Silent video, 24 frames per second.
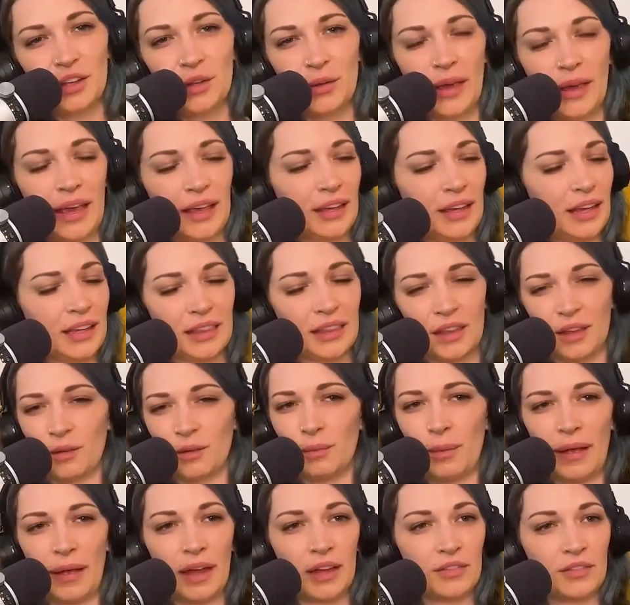you can't get
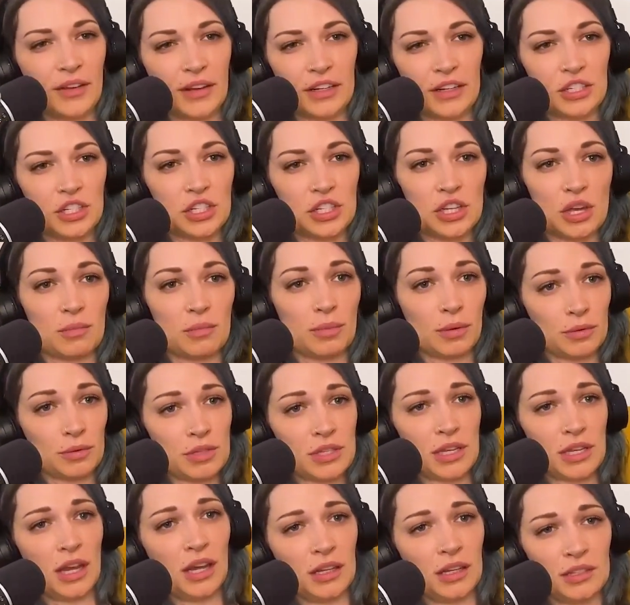the advantages on both
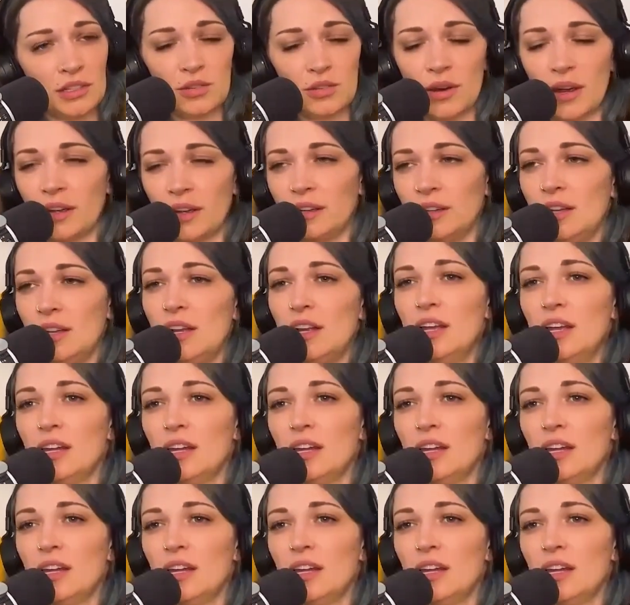sides, right?